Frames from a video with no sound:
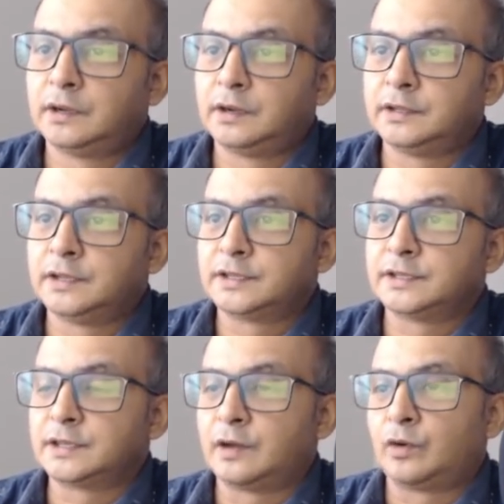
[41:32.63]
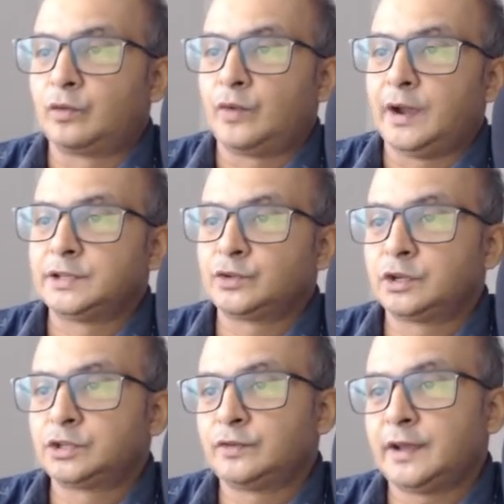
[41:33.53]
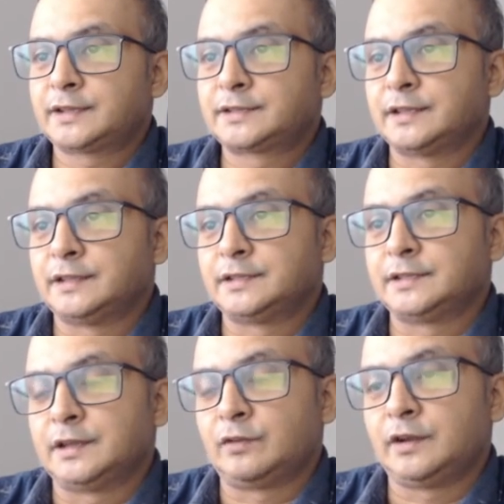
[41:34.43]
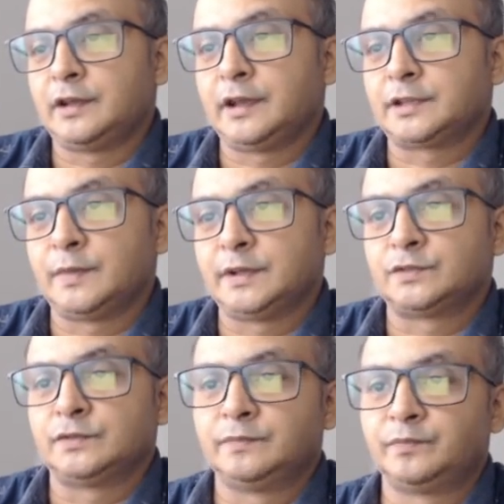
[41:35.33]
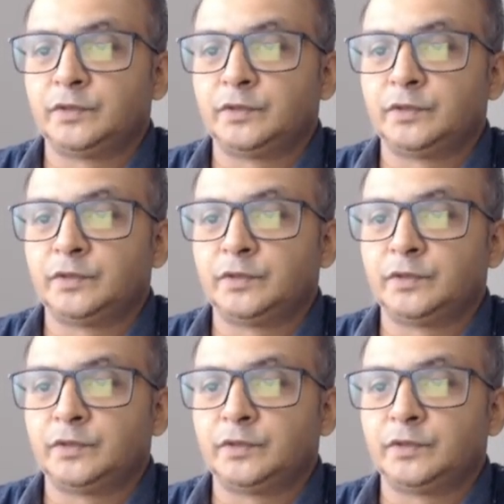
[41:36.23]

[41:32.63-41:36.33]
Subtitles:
This is our y is equal to x, and this is our x minus 1.